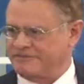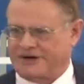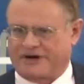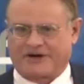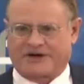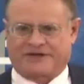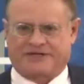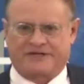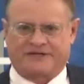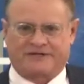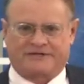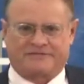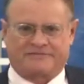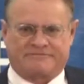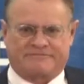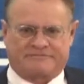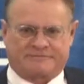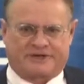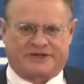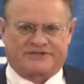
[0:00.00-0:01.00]
American
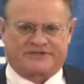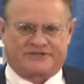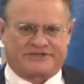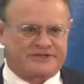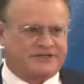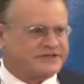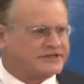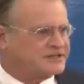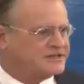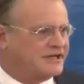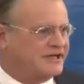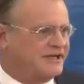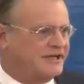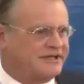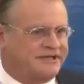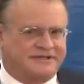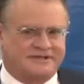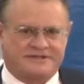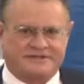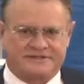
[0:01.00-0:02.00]
presidents
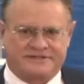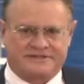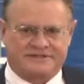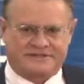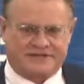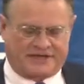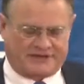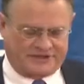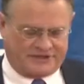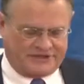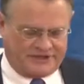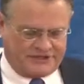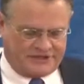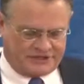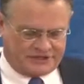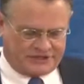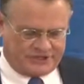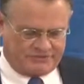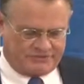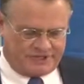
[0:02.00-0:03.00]
and the Saudi
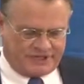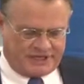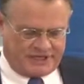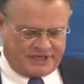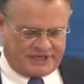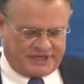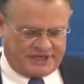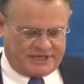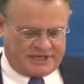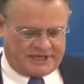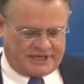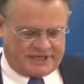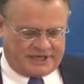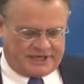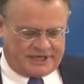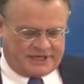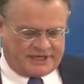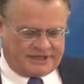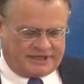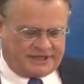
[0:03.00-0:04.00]
leadership?
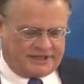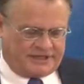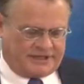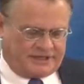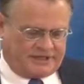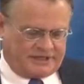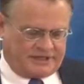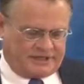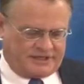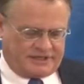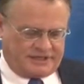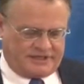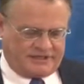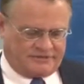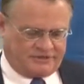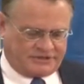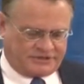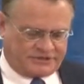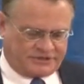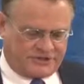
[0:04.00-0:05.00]
And you
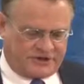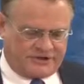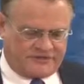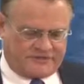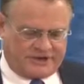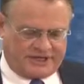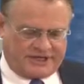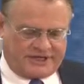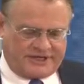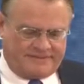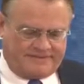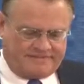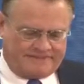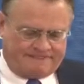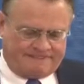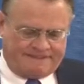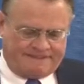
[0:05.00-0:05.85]
would start really